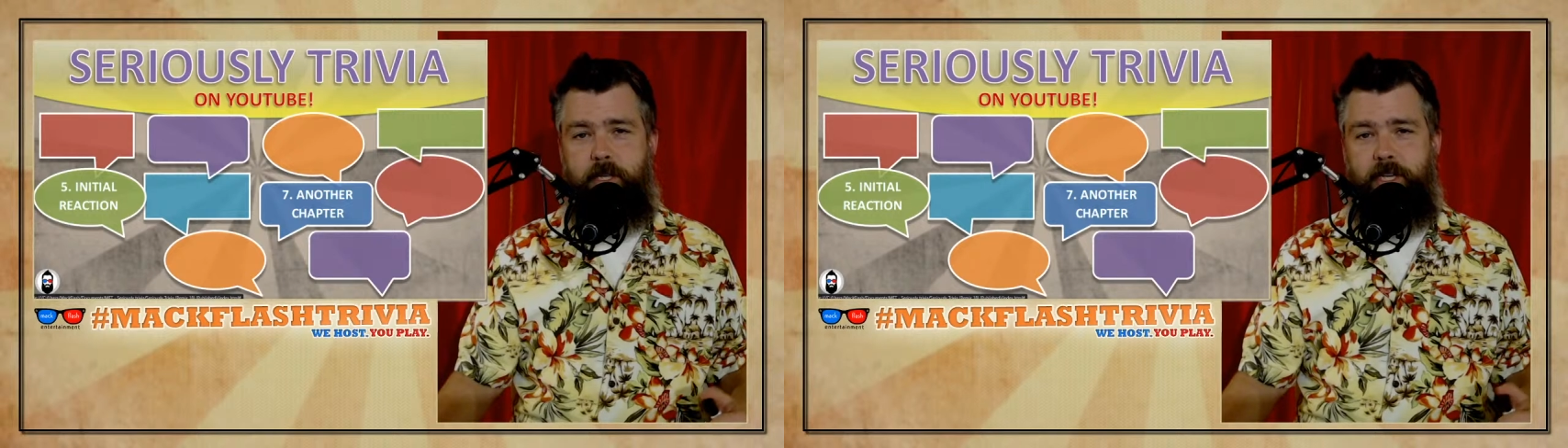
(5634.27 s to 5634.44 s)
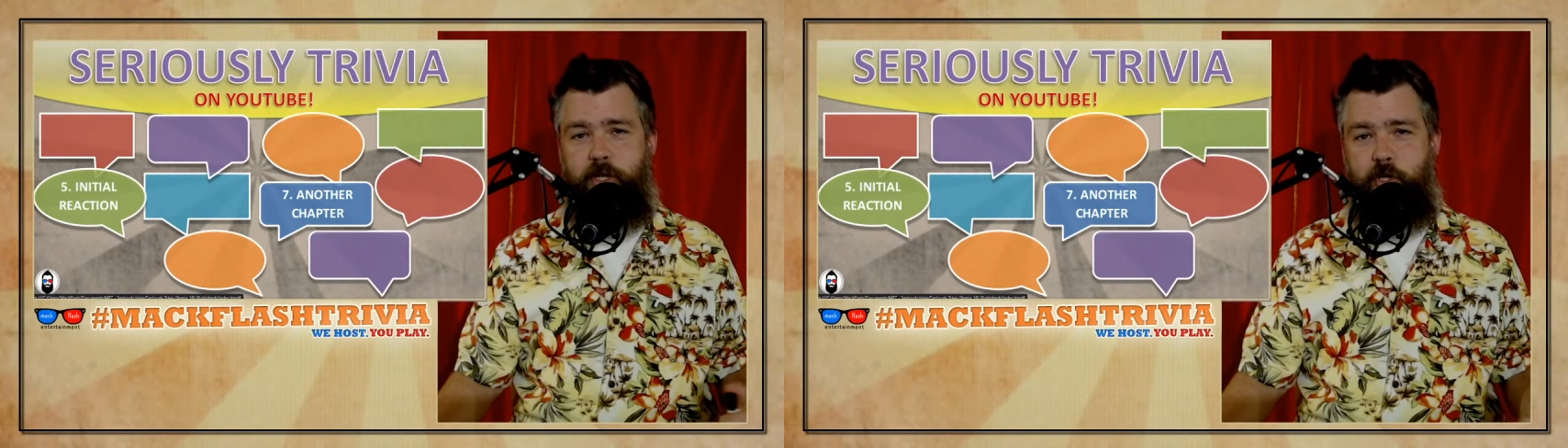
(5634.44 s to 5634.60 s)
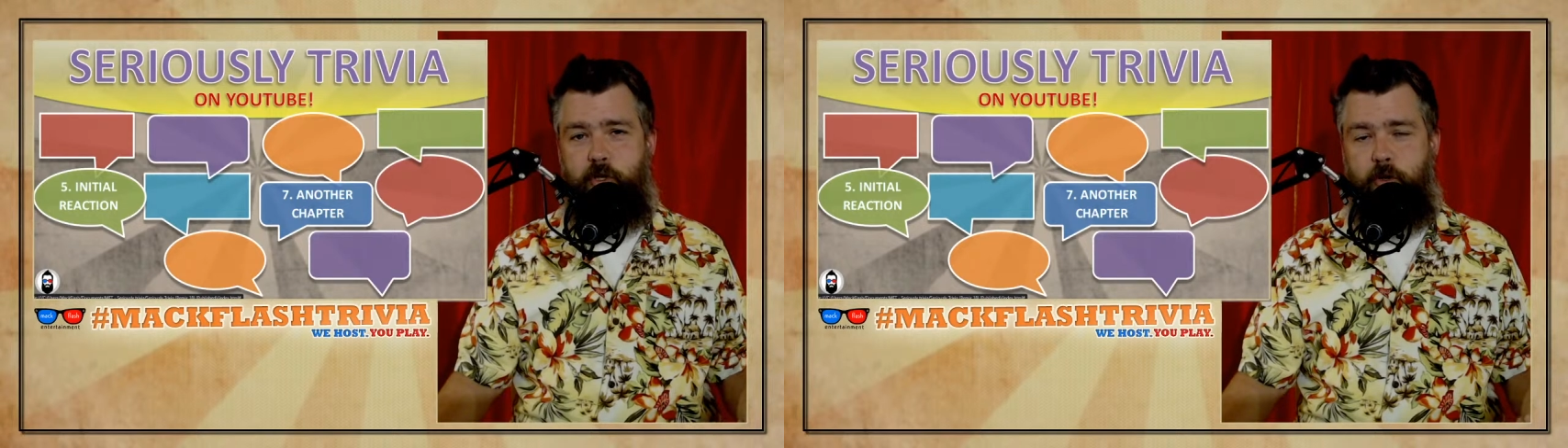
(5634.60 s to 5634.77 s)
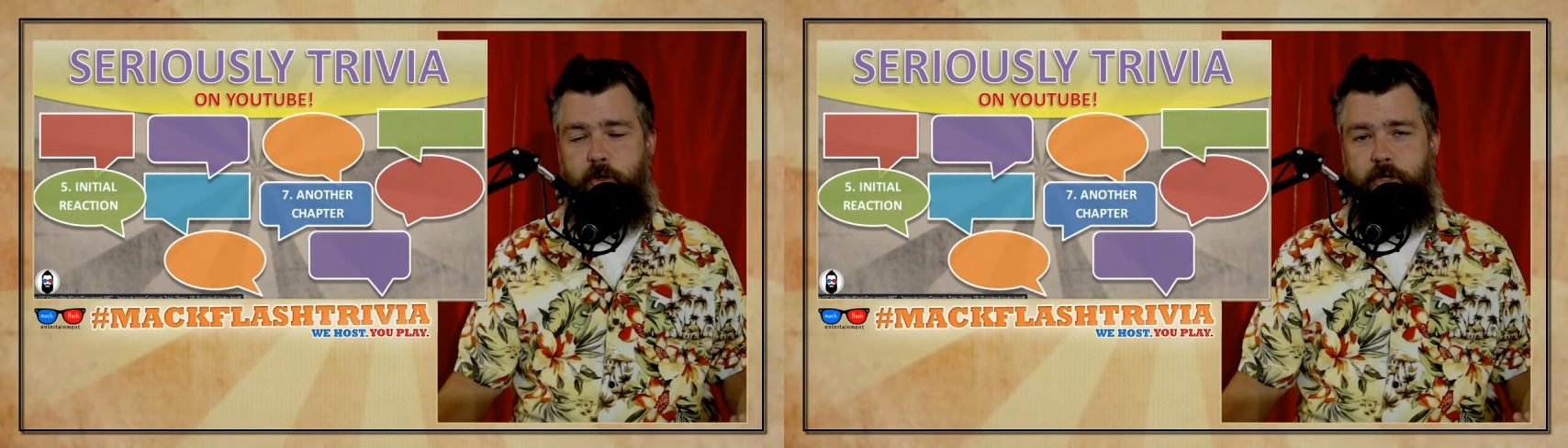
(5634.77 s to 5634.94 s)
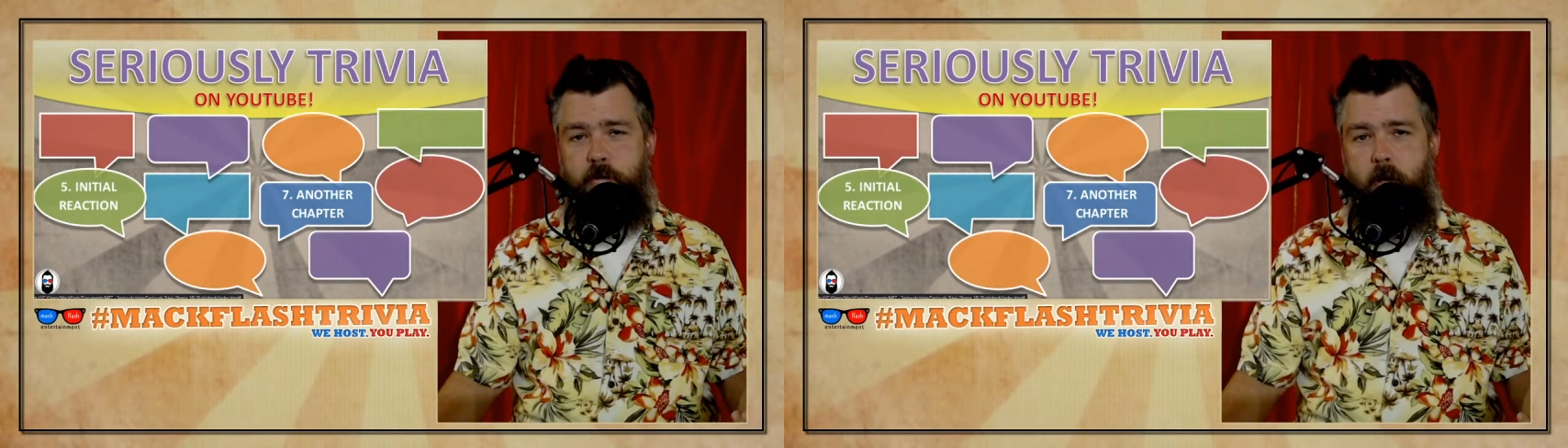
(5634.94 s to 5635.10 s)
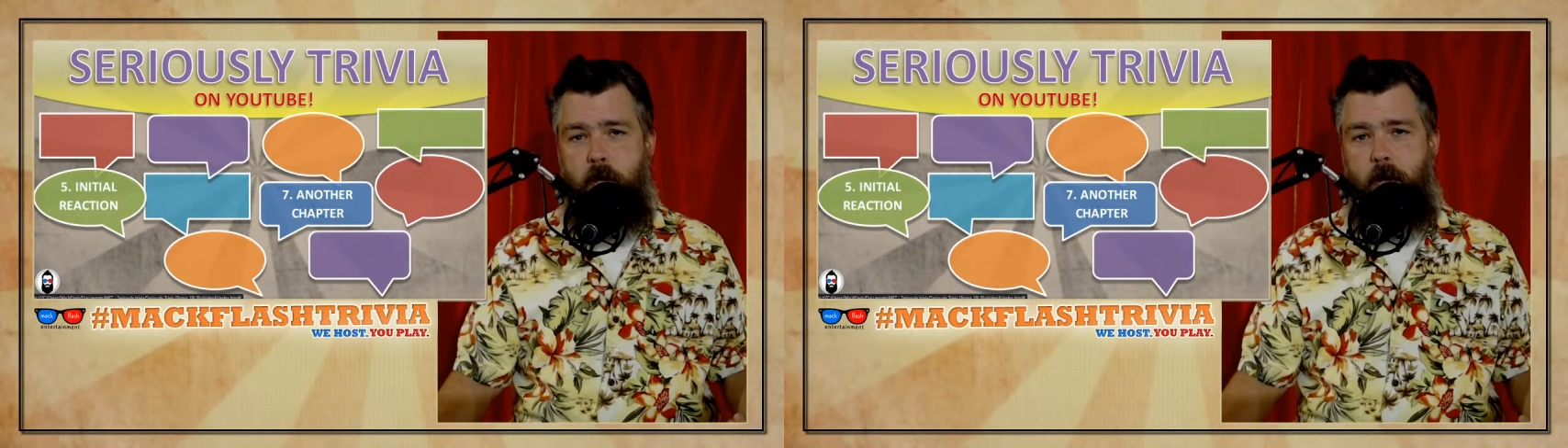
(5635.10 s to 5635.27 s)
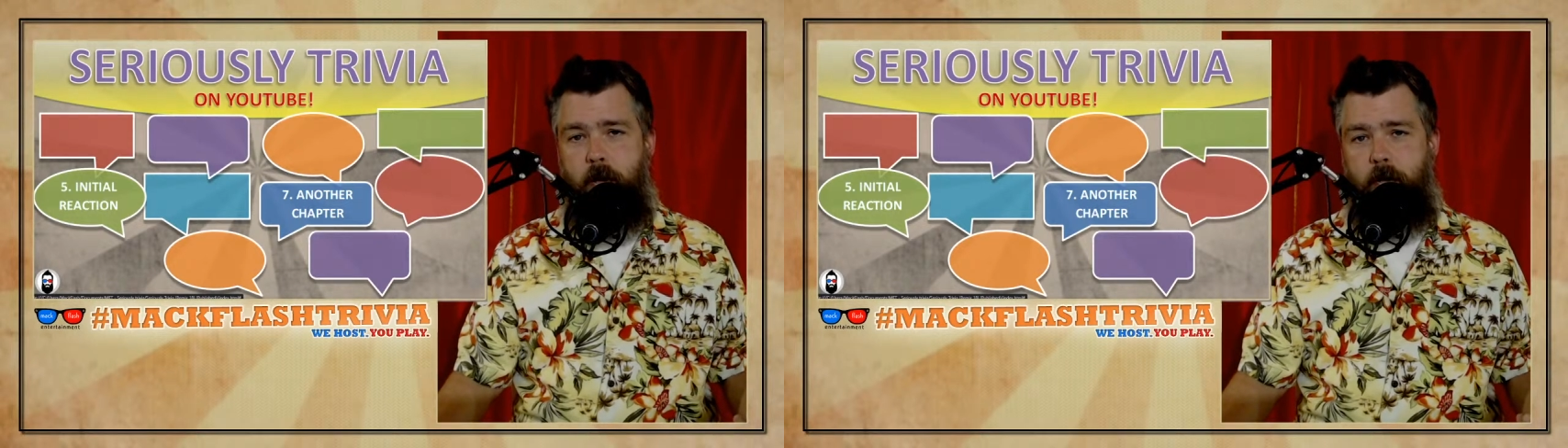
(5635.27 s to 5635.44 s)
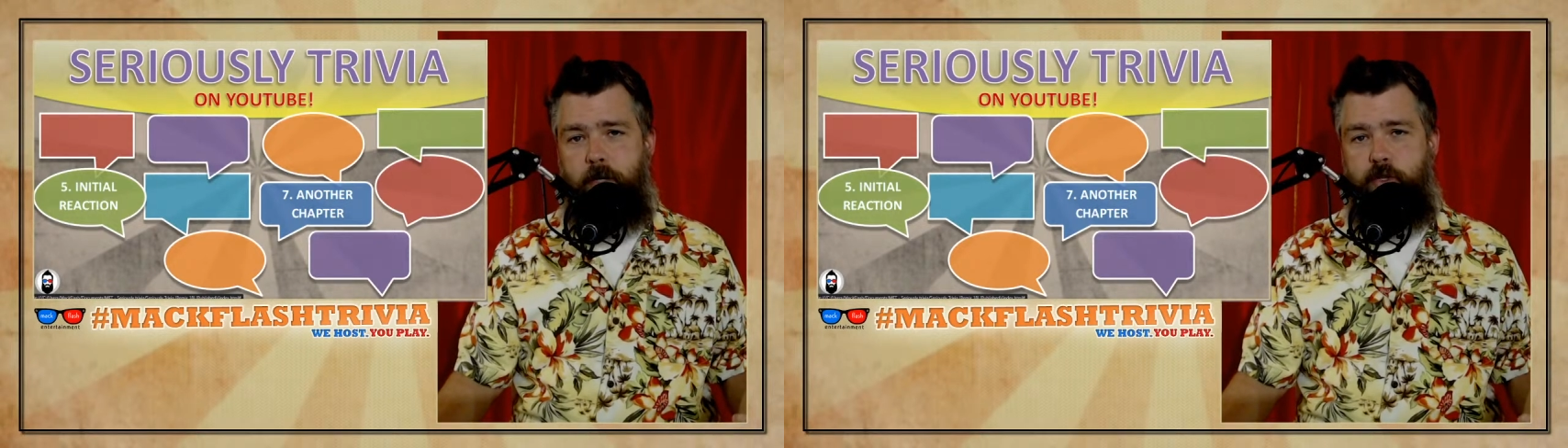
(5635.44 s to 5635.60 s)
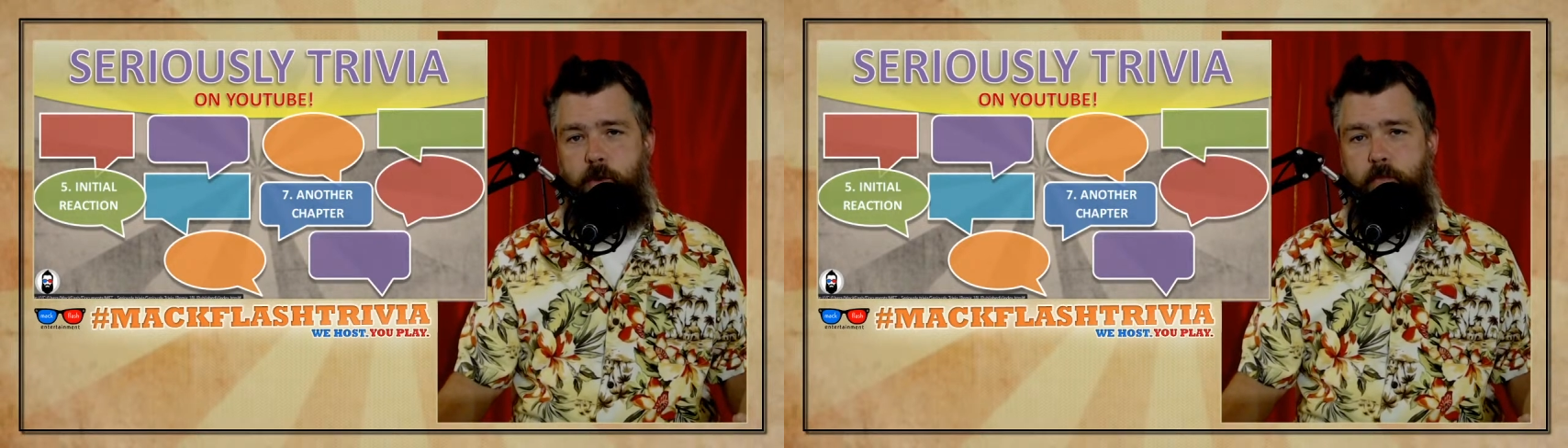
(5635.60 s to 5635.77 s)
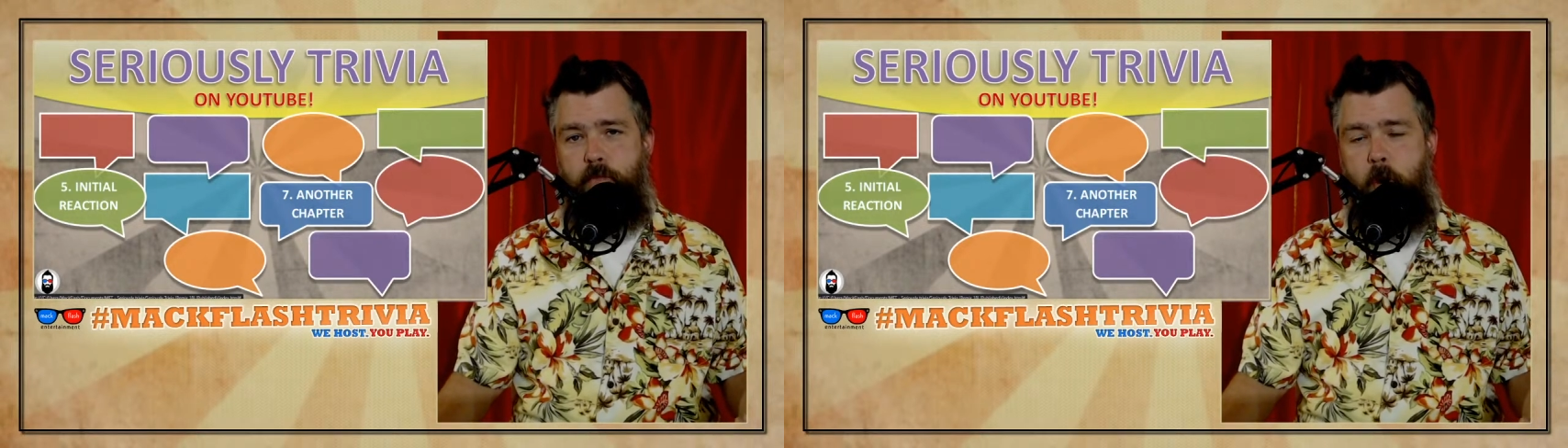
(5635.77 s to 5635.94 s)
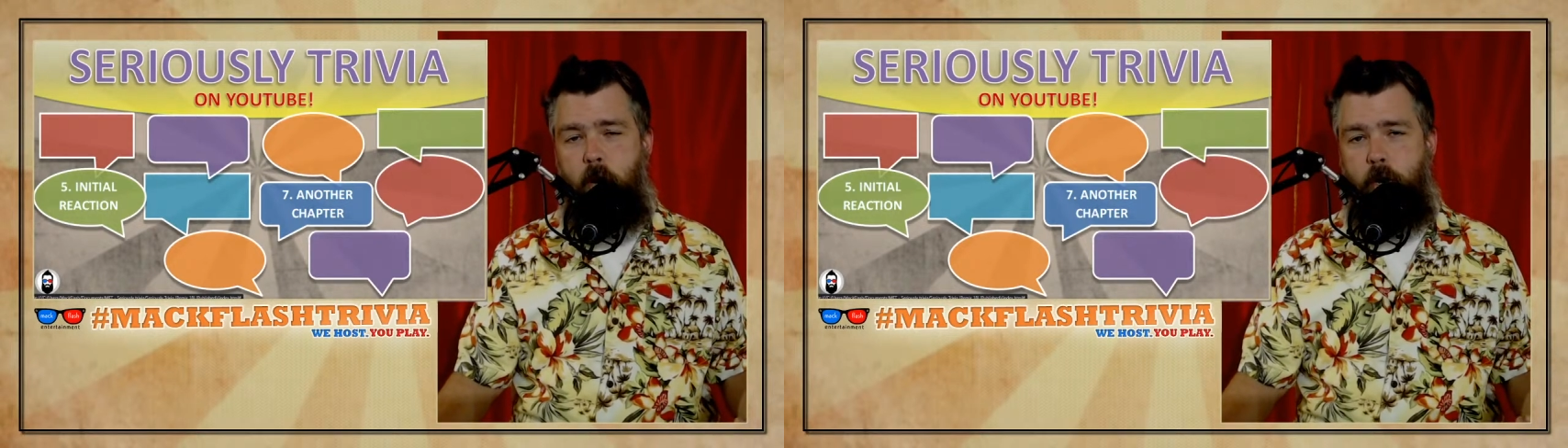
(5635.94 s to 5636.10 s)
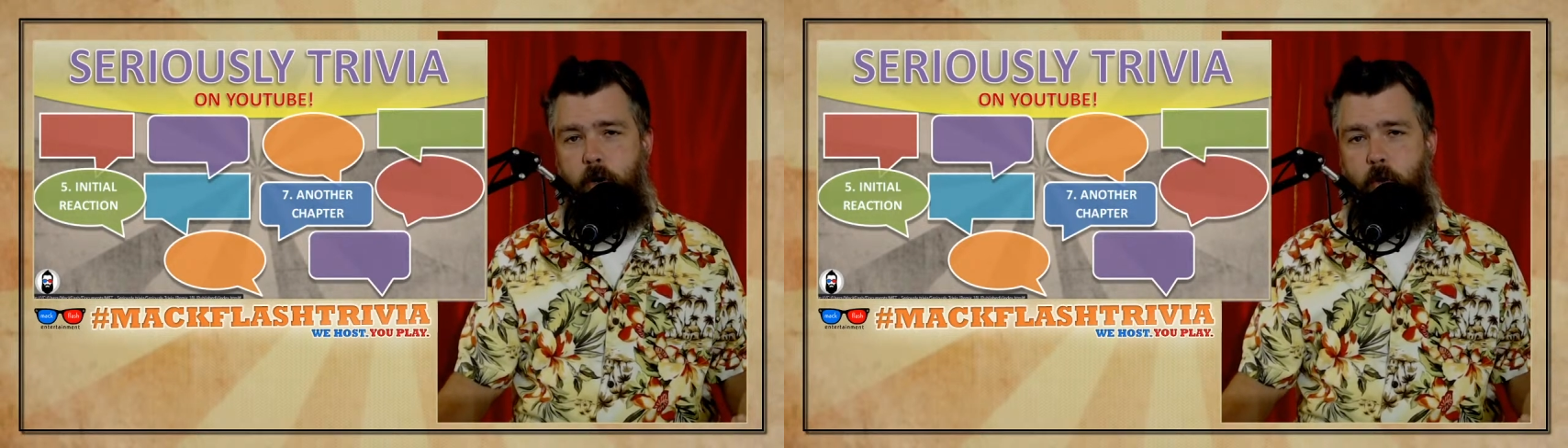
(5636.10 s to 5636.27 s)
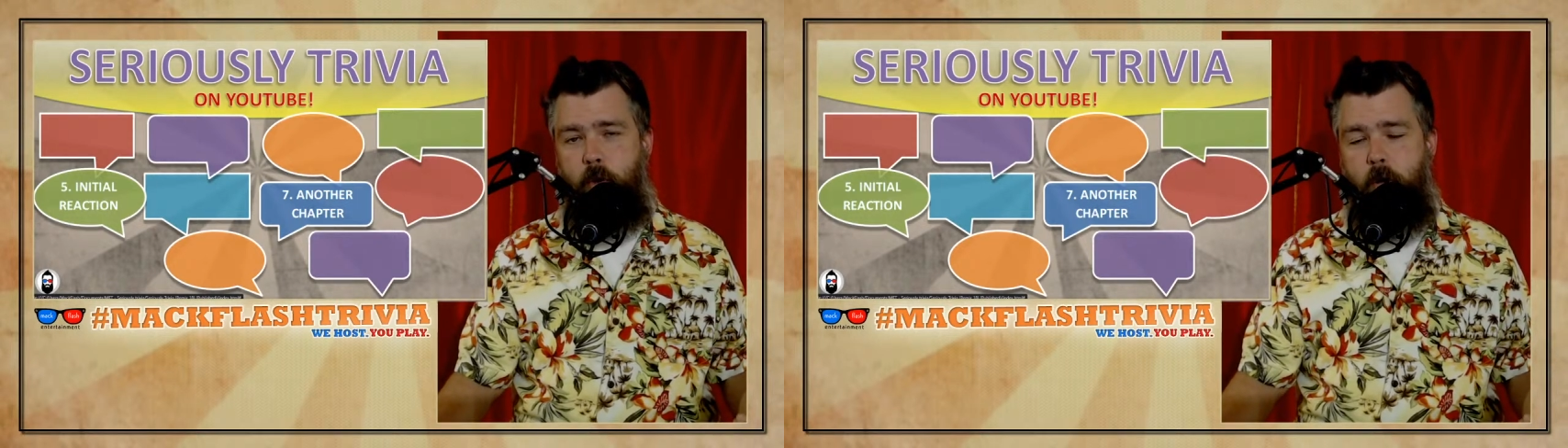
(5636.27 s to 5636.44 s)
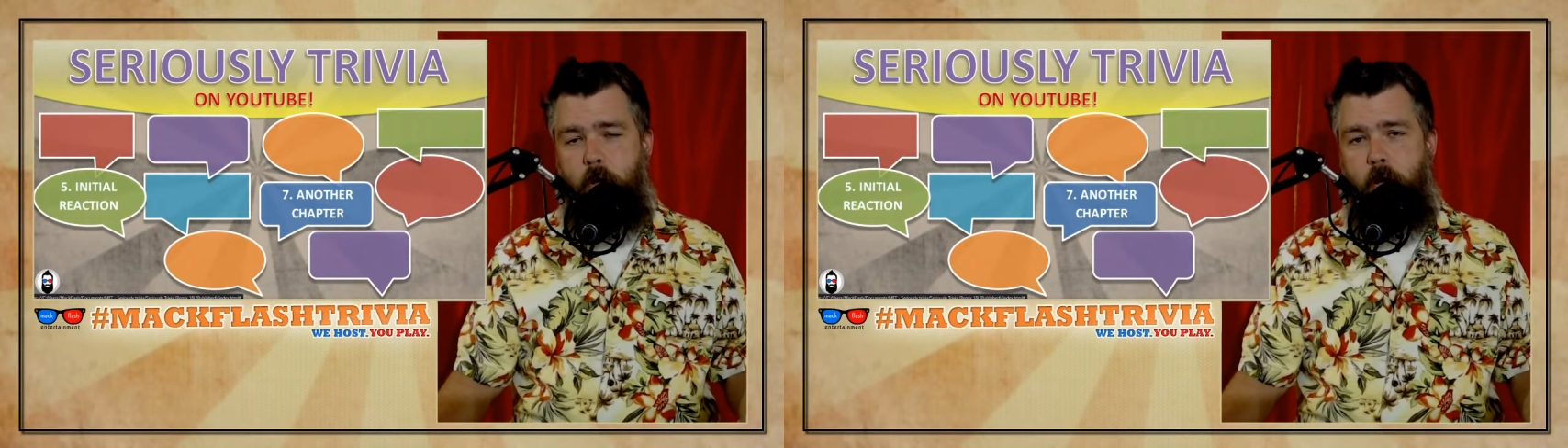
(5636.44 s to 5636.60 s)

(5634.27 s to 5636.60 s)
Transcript: The Ninja Turtles tomorrow.